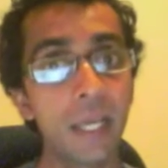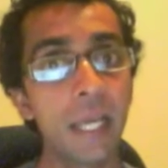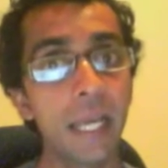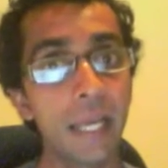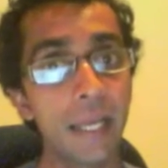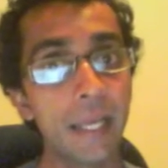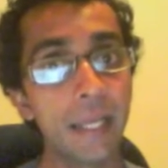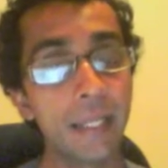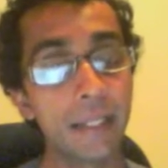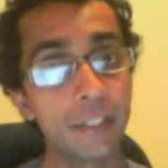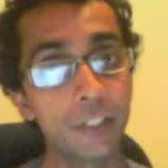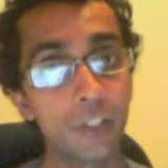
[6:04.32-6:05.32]

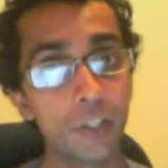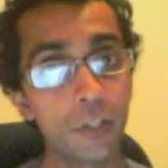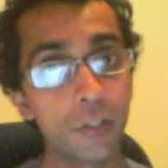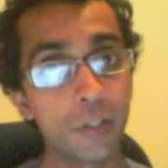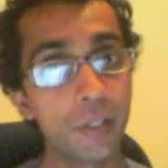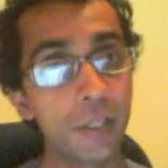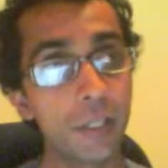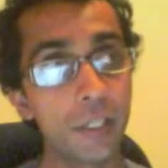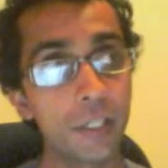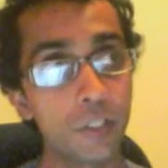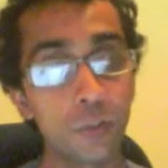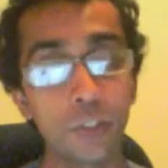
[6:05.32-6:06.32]
and
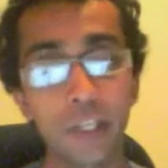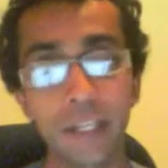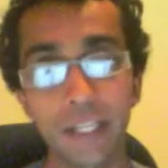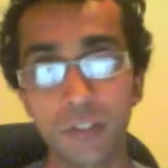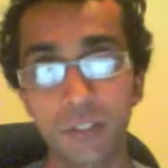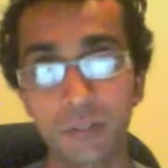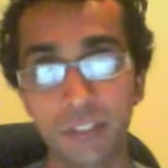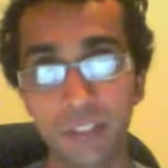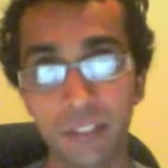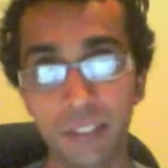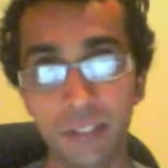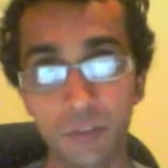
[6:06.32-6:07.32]
you don't actually
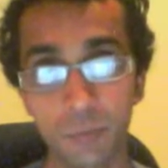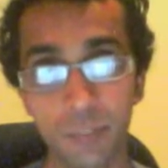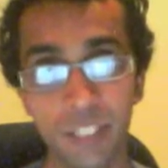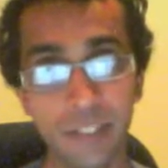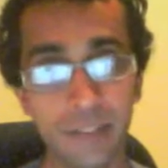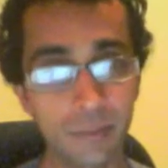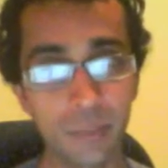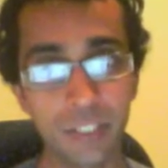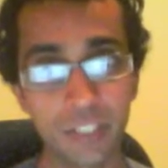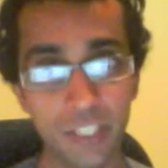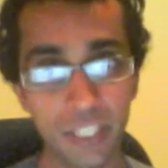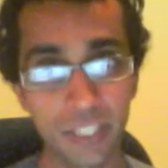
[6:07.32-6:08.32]
physically have to be there. There's a
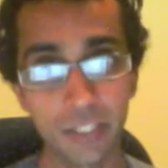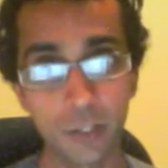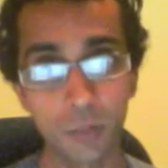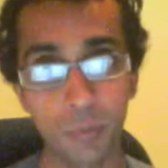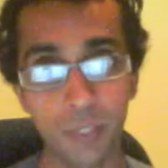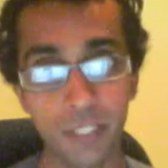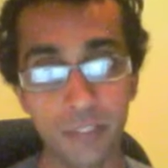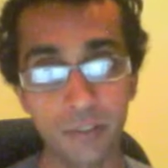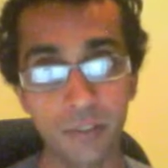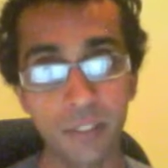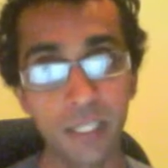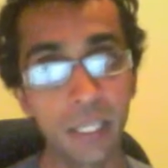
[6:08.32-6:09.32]
machine that operates
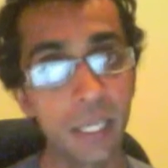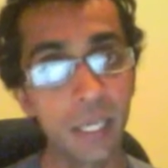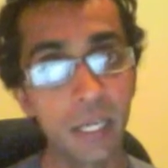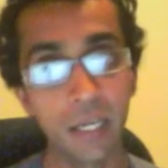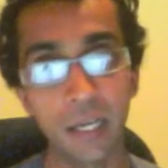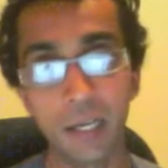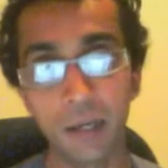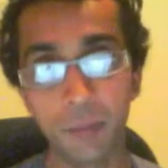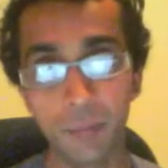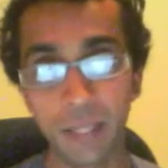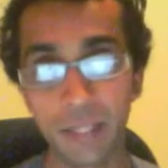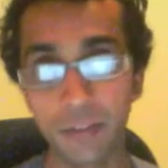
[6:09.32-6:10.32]
it,
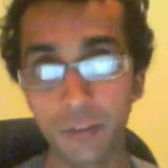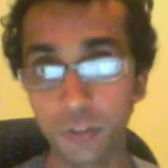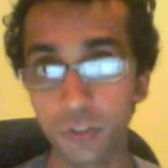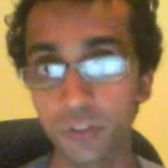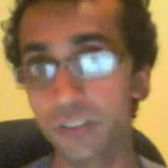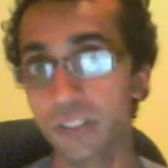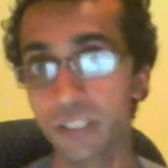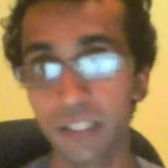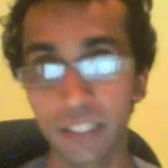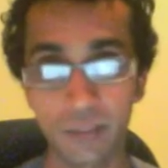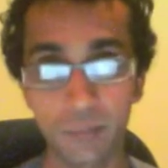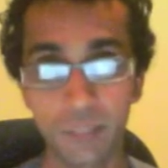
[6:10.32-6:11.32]
and you just
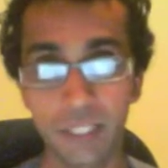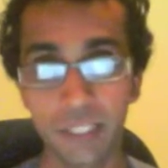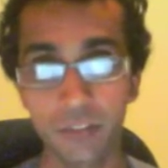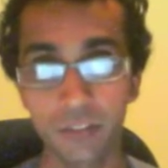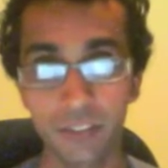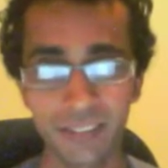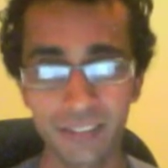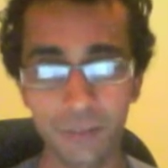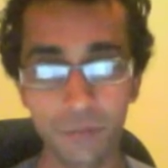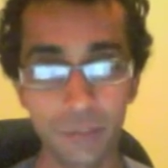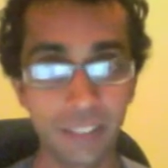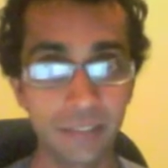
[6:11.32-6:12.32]
collect the money. So this is a
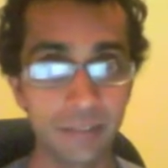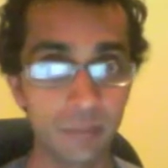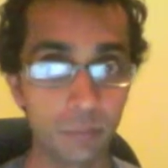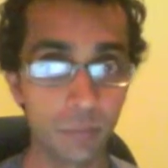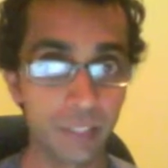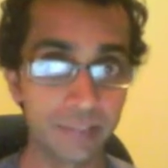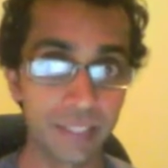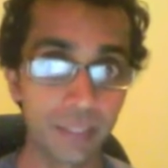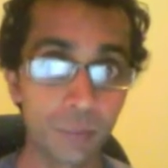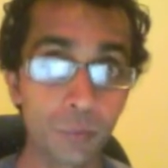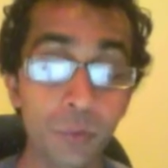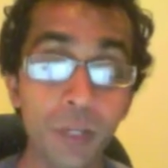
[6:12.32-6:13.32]
really simple
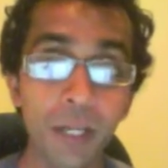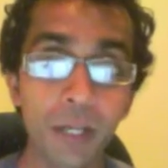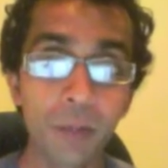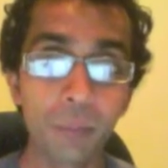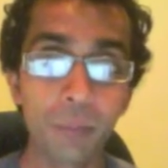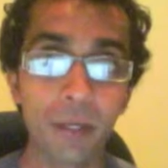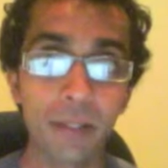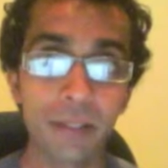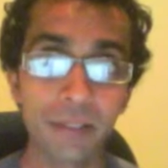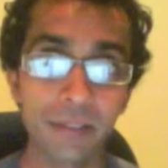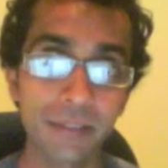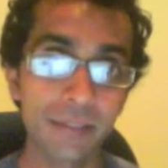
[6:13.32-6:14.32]
example, but
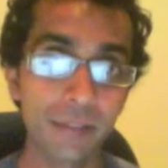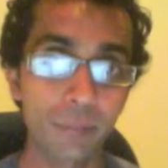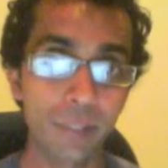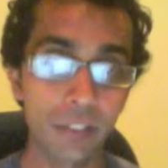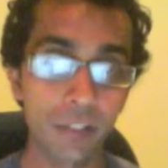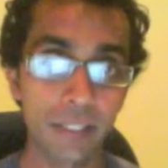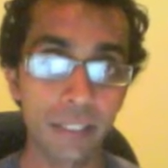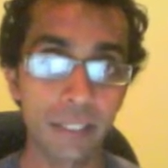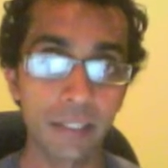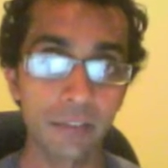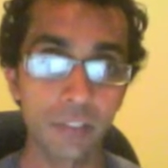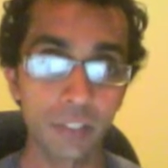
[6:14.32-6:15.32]
something like
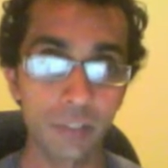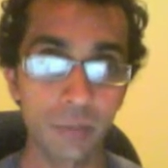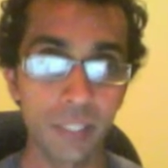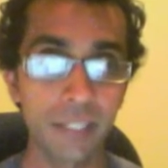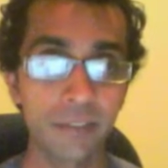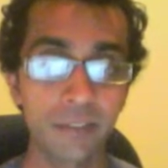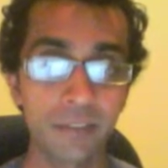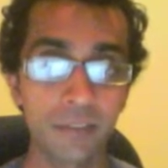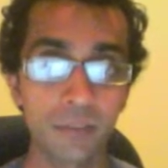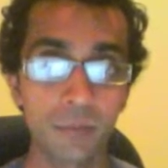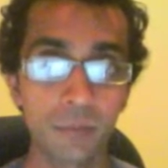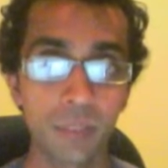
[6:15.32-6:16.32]
that. So you create a
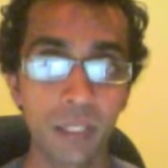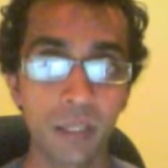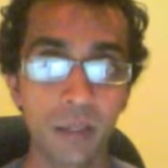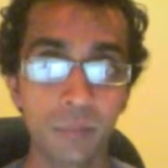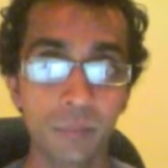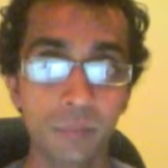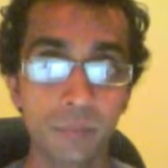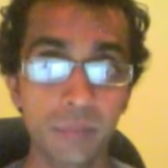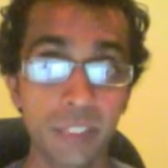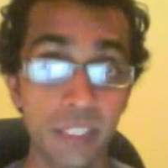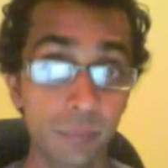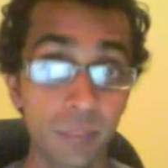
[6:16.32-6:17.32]
system.
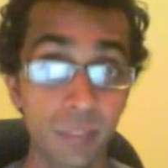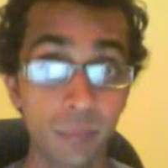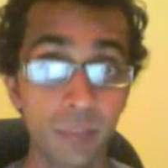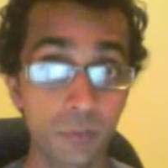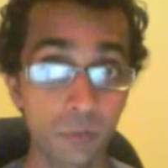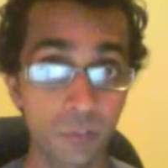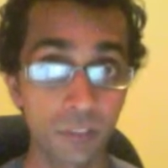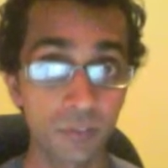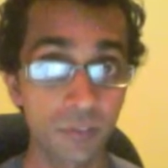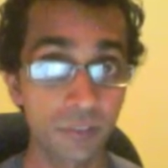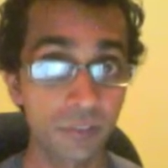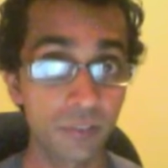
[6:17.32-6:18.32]
It can be a personal
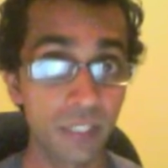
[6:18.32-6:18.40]
services